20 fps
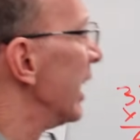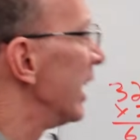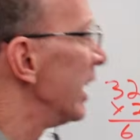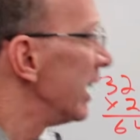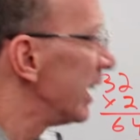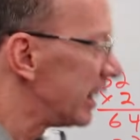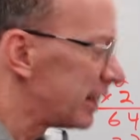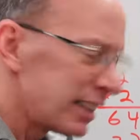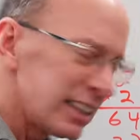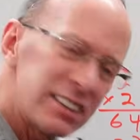
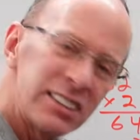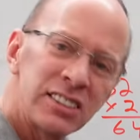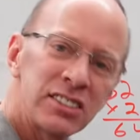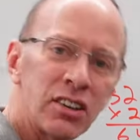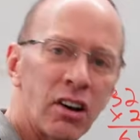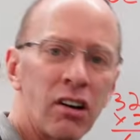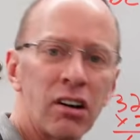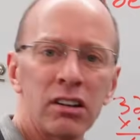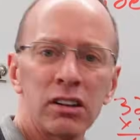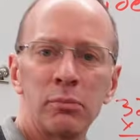And this is
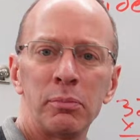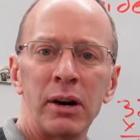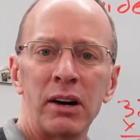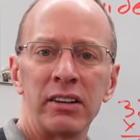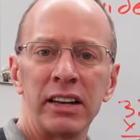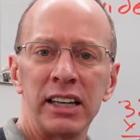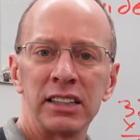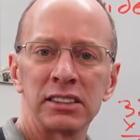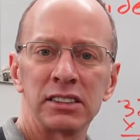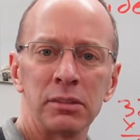all
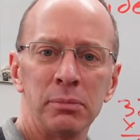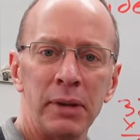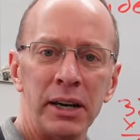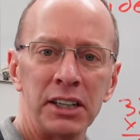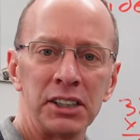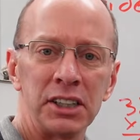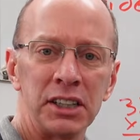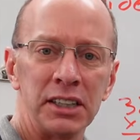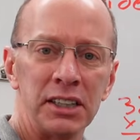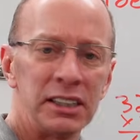about
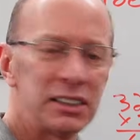estimation.